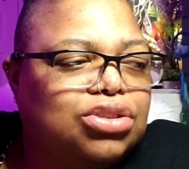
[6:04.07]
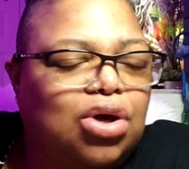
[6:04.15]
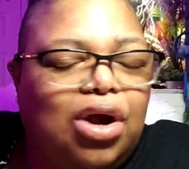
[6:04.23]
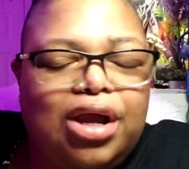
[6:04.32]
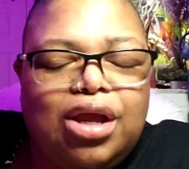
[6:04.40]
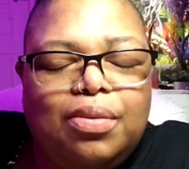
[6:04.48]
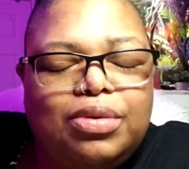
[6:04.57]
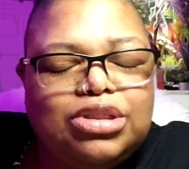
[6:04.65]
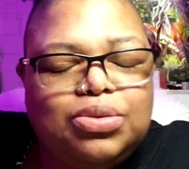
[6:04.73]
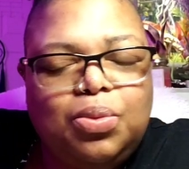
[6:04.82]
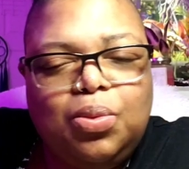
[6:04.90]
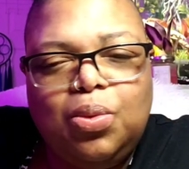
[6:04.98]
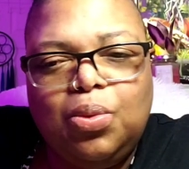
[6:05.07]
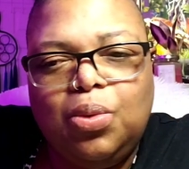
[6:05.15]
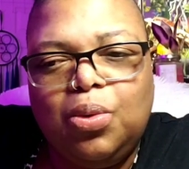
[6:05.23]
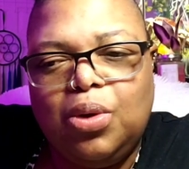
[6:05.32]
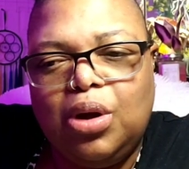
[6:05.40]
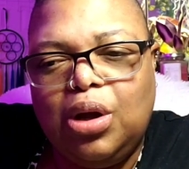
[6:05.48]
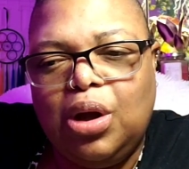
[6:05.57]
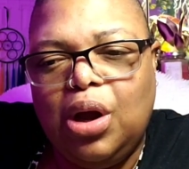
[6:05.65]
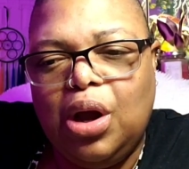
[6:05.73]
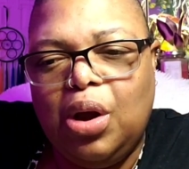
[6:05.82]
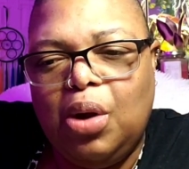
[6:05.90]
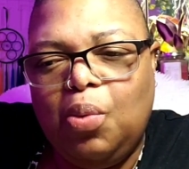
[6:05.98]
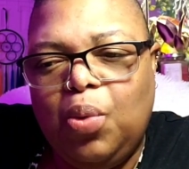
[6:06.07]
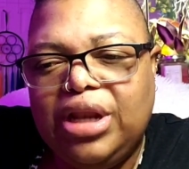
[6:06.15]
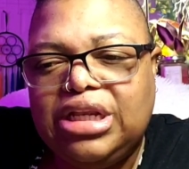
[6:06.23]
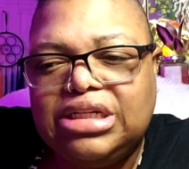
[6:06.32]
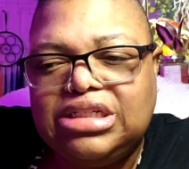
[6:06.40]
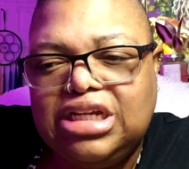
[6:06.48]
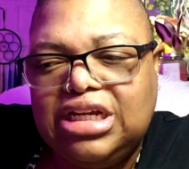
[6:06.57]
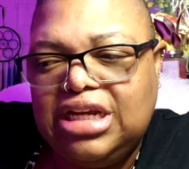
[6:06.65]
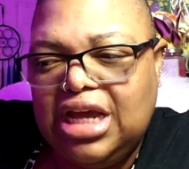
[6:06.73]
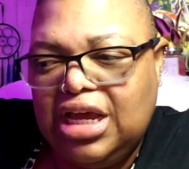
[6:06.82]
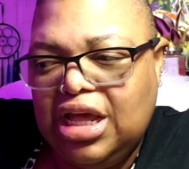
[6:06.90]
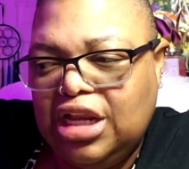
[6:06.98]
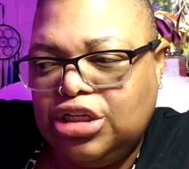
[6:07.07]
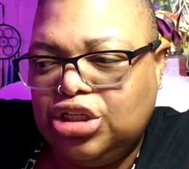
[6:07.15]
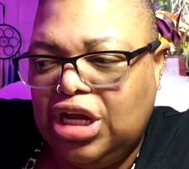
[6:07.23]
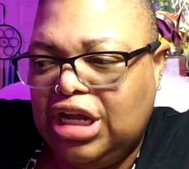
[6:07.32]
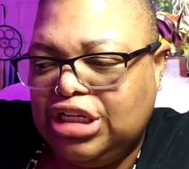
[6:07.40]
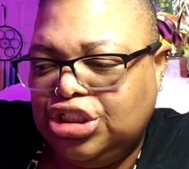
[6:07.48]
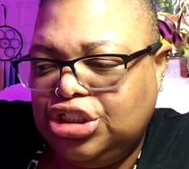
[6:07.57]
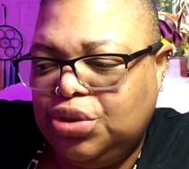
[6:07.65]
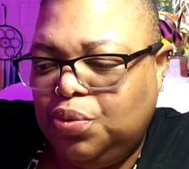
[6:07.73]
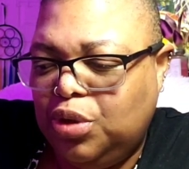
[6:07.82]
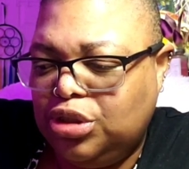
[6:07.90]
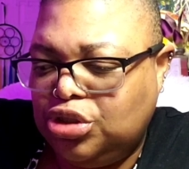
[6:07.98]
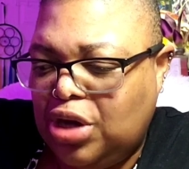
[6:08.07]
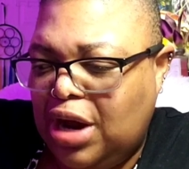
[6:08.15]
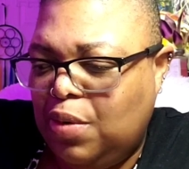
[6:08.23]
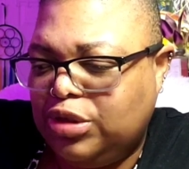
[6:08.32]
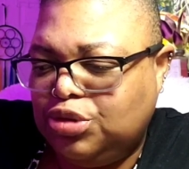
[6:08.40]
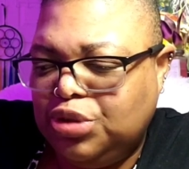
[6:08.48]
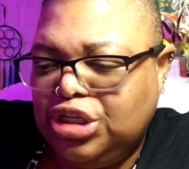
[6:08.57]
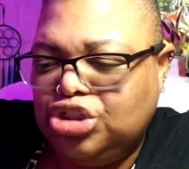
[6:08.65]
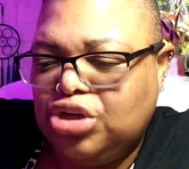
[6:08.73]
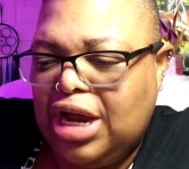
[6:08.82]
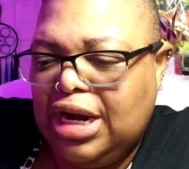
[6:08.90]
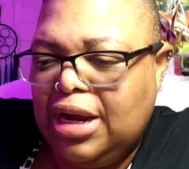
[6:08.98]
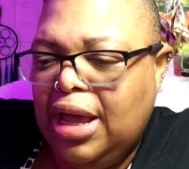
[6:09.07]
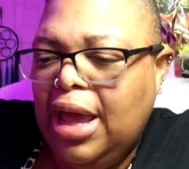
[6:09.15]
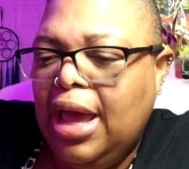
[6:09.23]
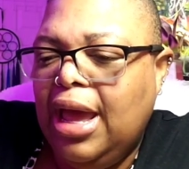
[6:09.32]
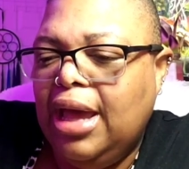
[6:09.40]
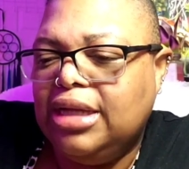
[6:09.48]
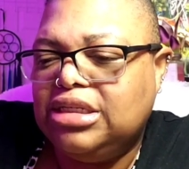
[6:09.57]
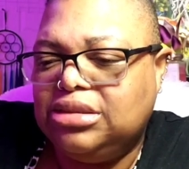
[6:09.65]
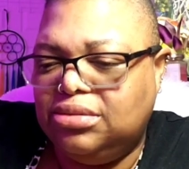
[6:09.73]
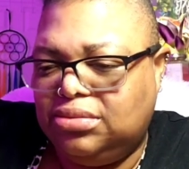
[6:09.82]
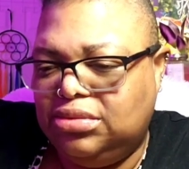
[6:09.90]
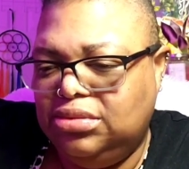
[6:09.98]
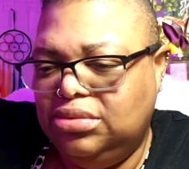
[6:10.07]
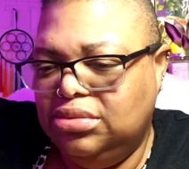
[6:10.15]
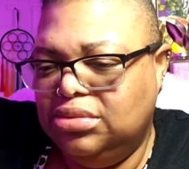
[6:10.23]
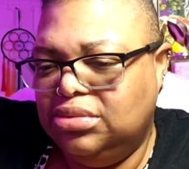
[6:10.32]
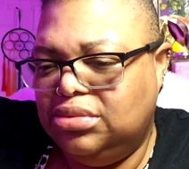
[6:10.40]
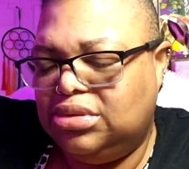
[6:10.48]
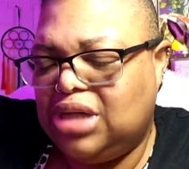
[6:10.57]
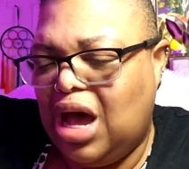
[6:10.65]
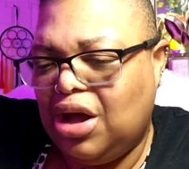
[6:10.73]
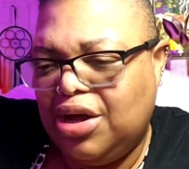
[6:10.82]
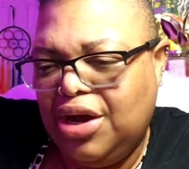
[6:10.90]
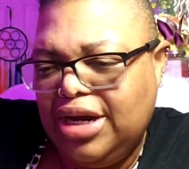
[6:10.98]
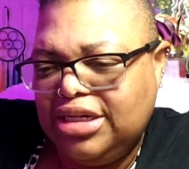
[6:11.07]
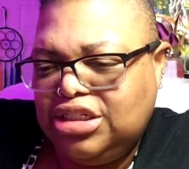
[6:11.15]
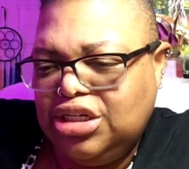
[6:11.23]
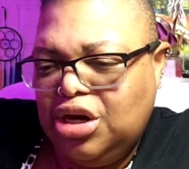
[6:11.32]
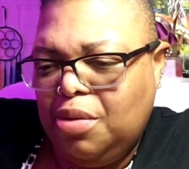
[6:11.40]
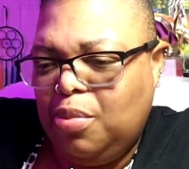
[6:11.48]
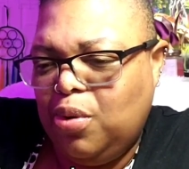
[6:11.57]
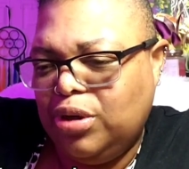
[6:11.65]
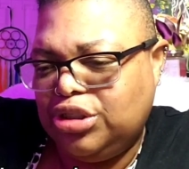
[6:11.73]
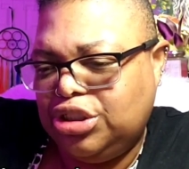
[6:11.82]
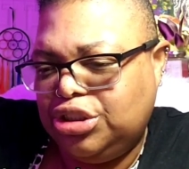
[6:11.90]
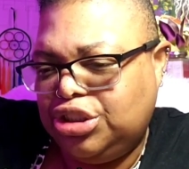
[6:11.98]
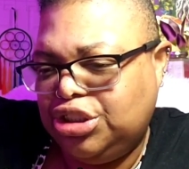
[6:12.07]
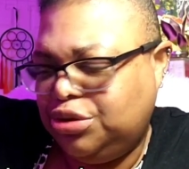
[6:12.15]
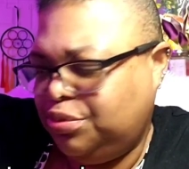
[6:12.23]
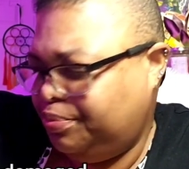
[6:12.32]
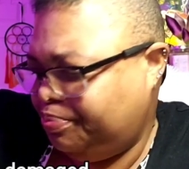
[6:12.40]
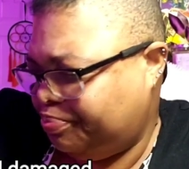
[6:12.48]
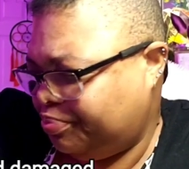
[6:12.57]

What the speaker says: Zaria went to see Daniela, and she the one was really trying to talk her into an abortion too,